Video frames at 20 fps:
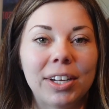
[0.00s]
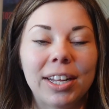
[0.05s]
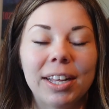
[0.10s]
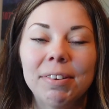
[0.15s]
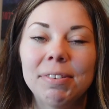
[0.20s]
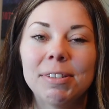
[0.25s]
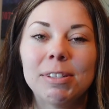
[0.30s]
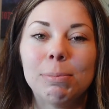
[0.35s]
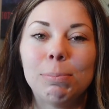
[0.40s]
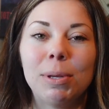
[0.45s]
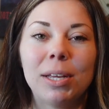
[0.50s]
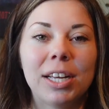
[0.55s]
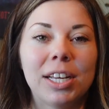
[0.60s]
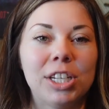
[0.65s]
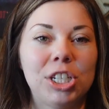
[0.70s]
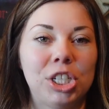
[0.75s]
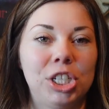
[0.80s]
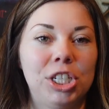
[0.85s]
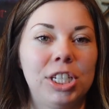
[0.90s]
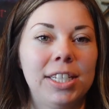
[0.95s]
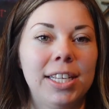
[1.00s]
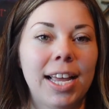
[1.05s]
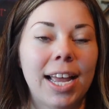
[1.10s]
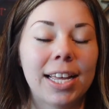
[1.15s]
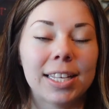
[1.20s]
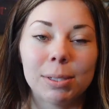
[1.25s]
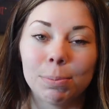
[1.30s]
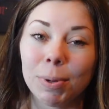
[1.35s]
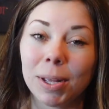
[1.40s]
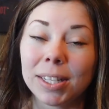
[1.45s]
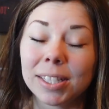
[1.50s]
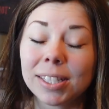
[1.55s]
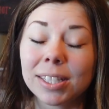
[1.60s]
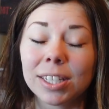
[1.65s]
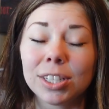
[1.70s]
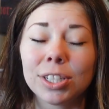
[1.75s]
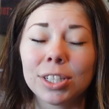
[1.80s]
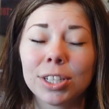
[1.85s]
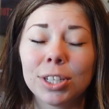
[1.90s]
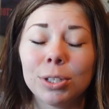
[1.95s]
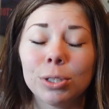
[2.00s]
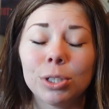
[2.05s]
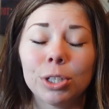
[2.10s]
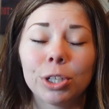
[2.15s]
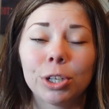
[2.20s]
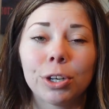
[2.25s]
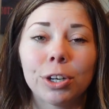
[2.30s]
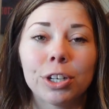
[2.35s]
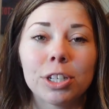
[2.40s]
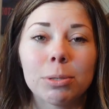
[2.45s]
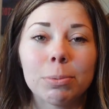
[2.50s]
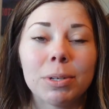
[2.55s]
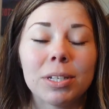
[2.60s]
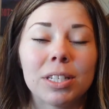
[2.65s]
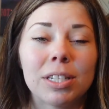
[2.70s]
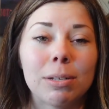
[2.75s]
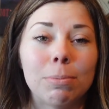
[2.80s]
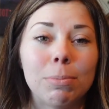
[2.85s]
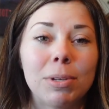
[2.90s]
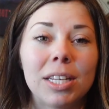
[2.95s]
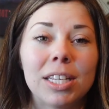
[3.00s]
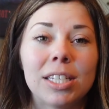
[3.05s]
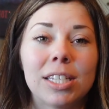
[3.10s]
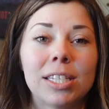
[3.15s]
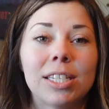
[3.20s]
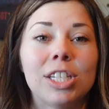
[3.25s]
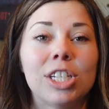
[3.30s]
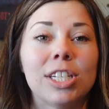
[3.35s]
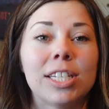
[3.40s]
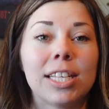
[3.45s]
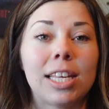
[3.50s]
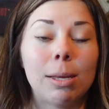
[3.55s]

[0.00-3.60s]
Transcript: Gifts because she has been such a huge encouragement to me to just